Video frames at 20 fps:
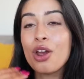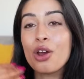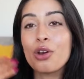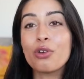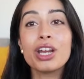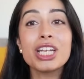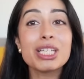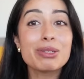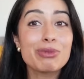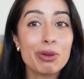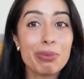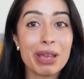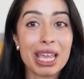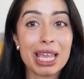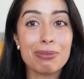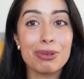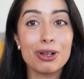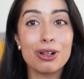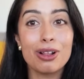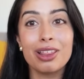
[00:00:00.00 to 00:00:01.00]
reach more
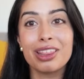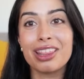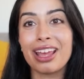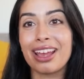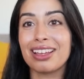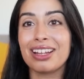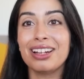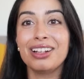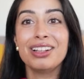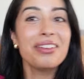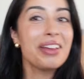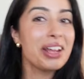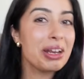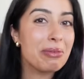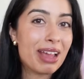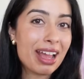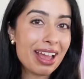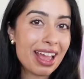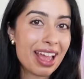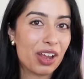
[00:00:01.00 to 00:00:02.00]
people that can learn
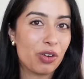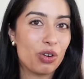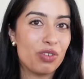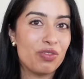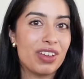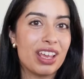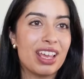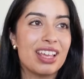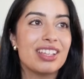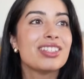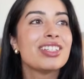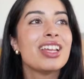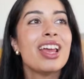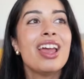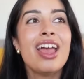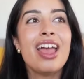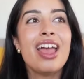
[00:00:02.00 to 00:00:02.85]
about how to invest.